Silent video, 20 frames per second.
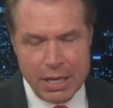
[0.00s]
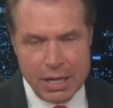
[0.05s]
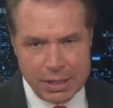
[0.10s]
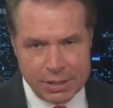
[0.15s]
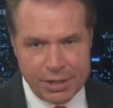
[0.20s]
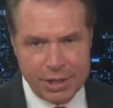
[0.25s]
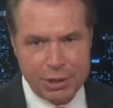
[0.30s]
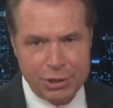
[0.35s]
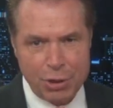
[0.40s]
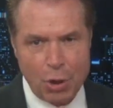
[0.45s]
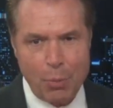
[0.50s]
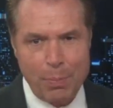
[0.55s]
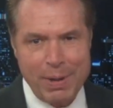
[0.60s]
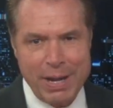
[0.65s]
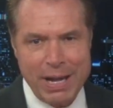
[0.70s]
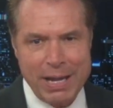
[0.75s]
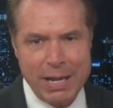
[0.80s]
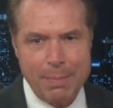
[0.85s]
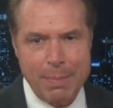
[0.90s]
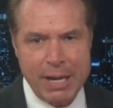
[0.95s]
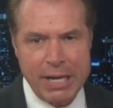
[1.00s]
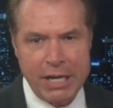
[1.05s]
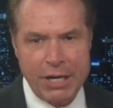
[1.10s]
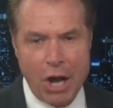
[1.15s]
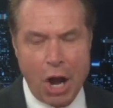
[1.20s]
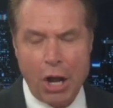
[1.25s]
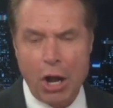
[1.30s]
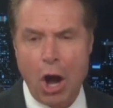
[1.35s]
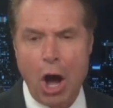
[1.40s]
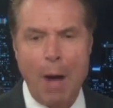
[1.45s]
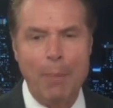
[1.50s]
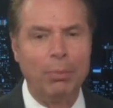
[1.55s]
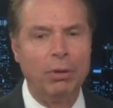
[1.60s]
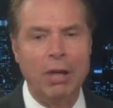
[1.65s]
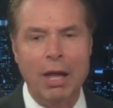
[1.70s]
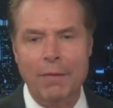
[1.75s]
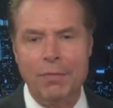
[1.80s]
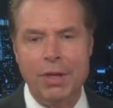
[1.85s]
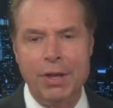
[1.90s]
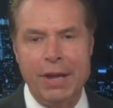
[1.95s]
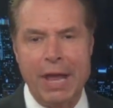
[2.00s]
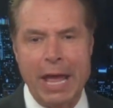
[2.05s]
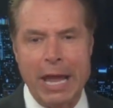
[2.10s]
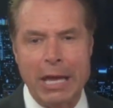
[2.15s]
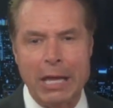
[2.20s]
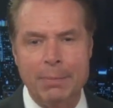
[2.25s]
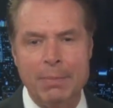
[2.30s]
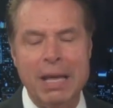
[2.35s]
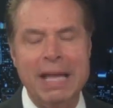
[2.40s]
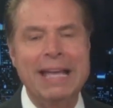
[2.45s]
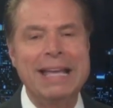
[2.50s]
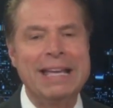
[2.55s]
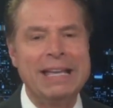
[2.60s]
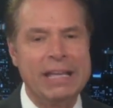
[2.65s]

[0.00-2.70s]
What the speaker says: Disobedientmedia.com. Love the name.